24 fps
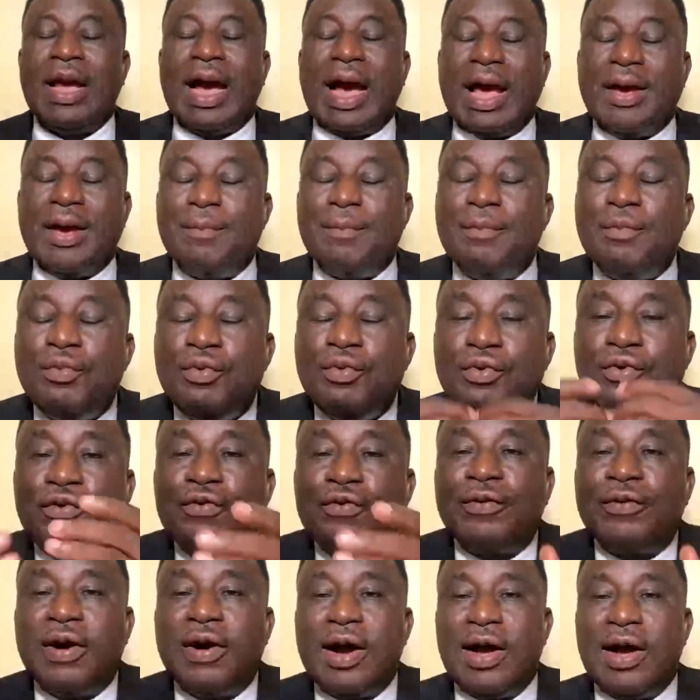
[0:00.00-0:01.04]
I
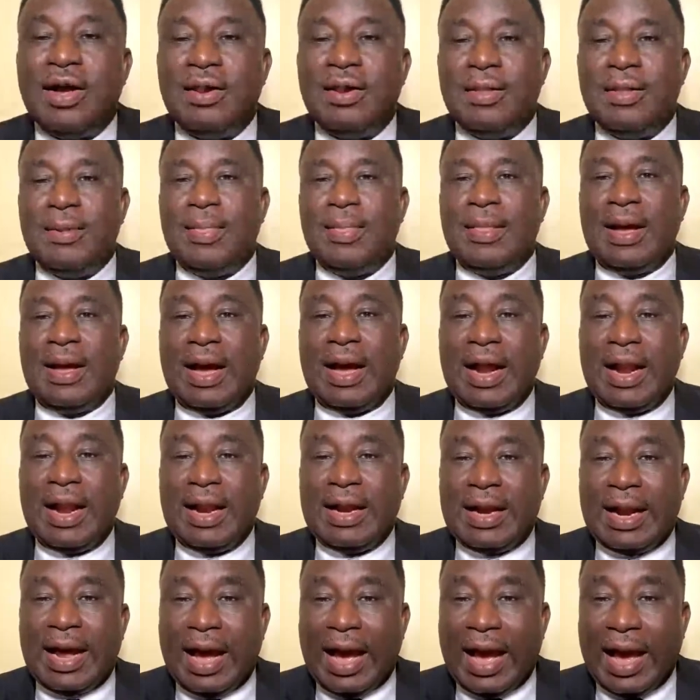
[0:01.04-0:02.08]
moved
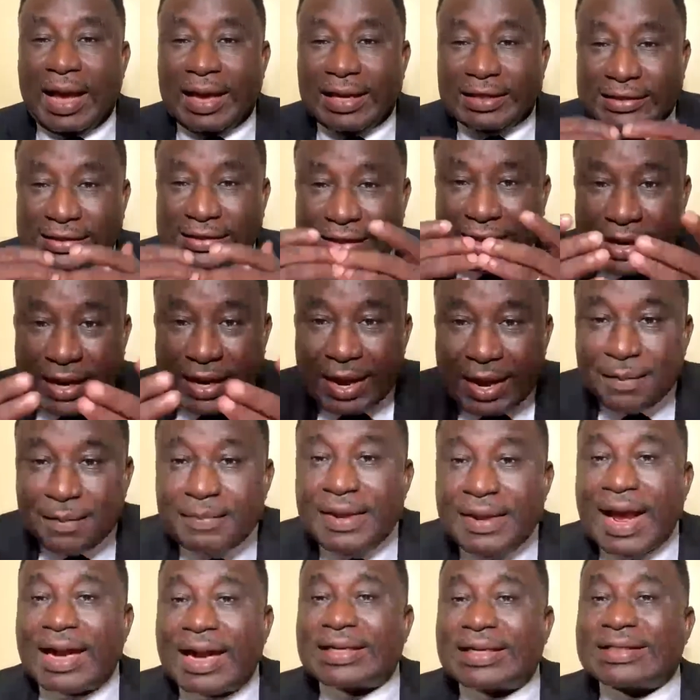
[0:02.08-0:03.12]
and I
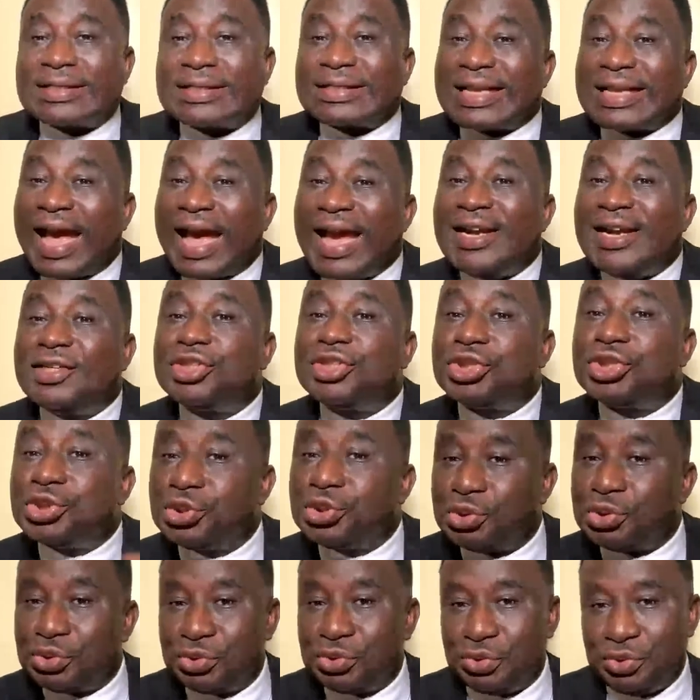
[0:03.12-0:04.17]
escaped that
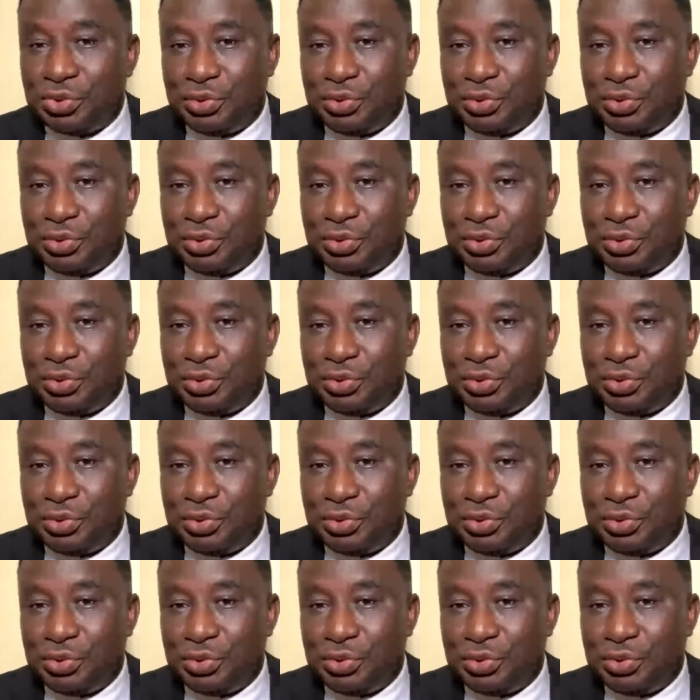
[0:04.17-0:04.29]
sideshow.